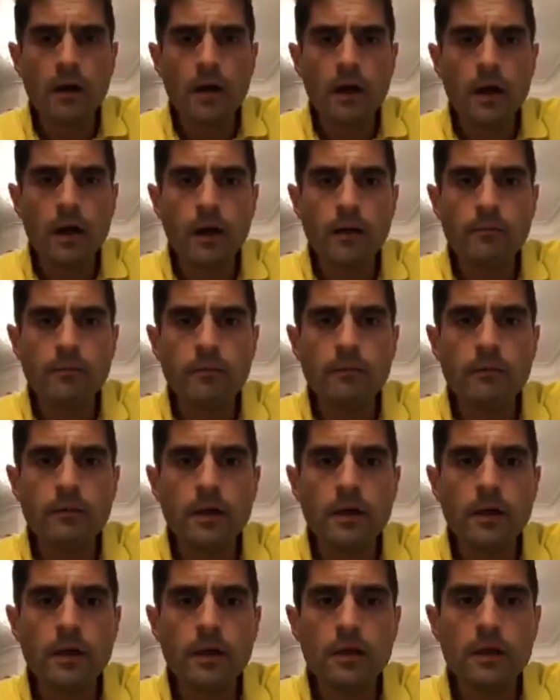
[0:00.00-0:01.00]
And
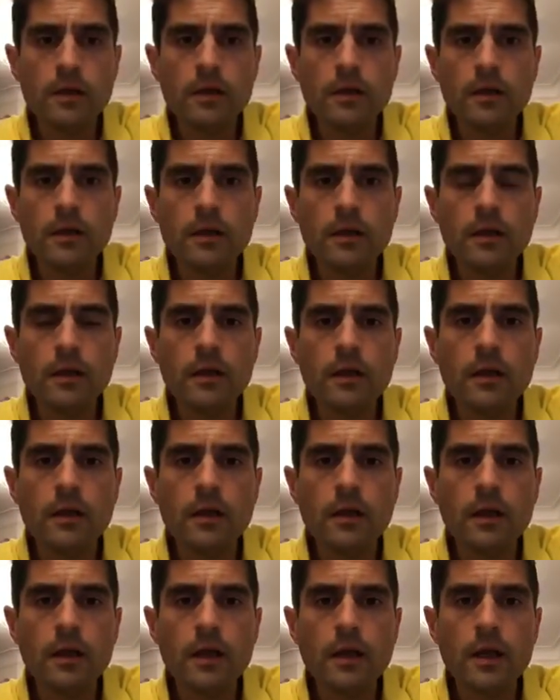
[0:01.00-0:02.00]

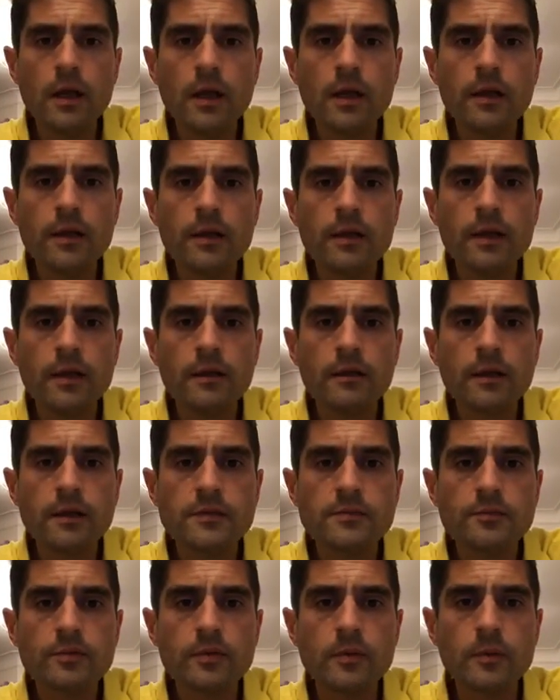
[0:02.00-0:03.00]
I think
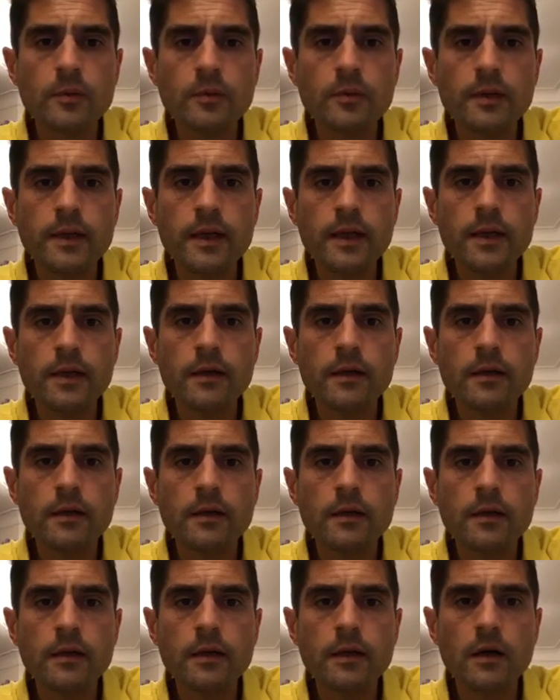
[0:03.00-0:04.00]
that's probably
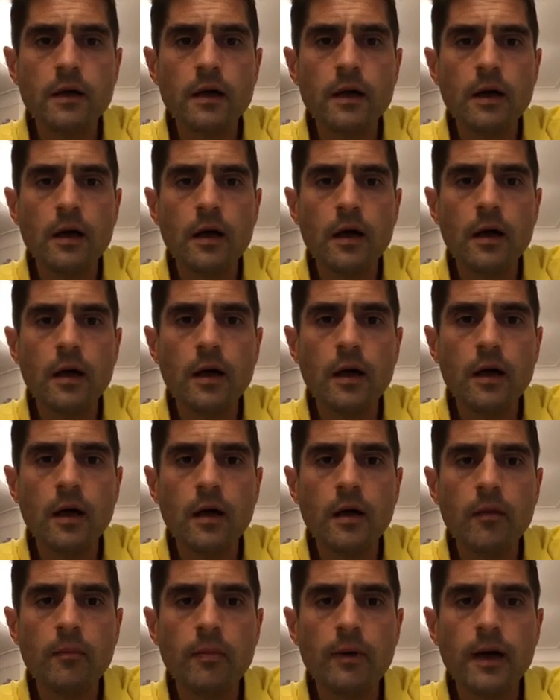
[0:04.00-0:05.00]

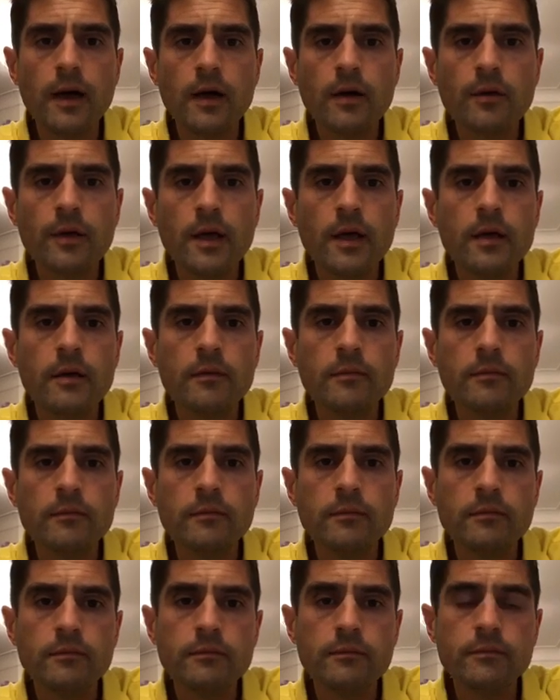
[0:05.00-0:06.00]
about it.
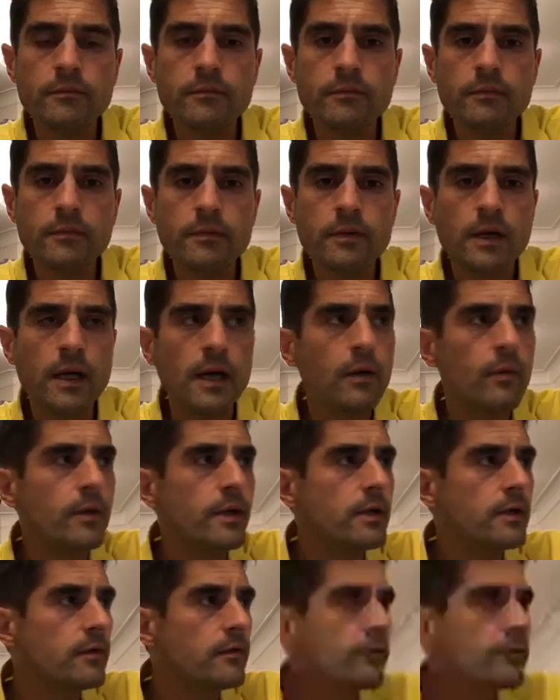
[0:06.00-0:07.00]
How are we
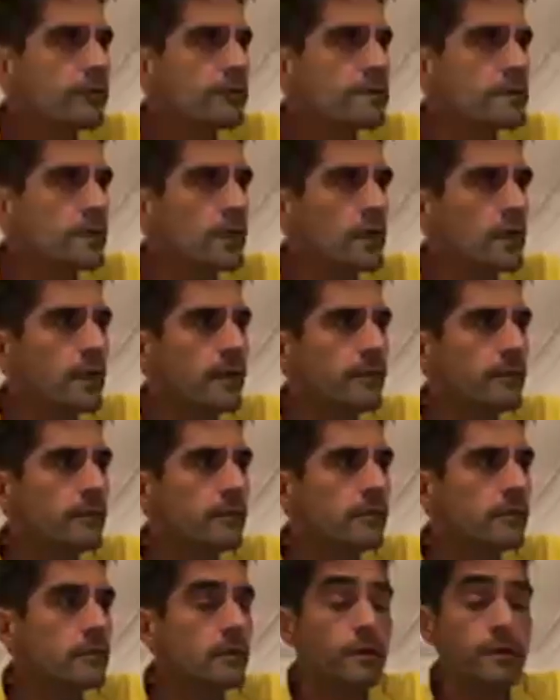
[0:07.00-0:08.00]
doing for time?
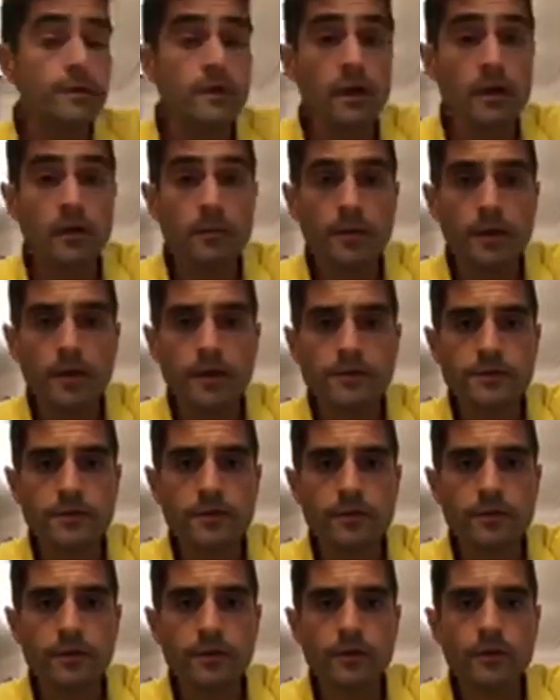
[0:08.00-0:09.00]
Oh, it's past
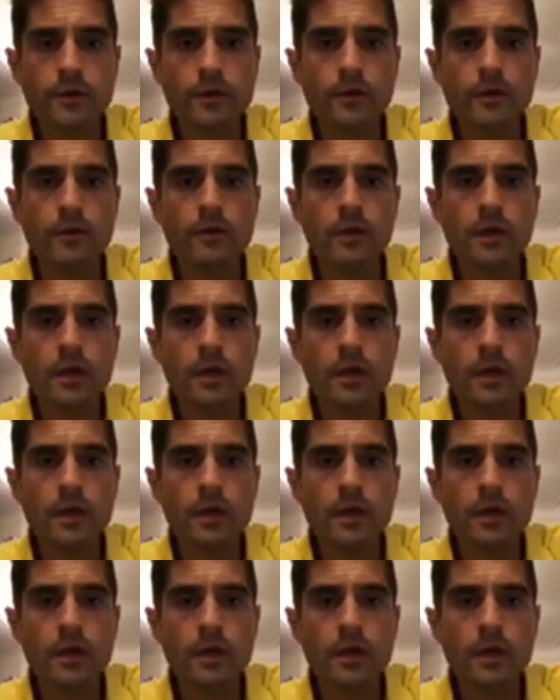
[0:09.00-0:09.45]
on the dot.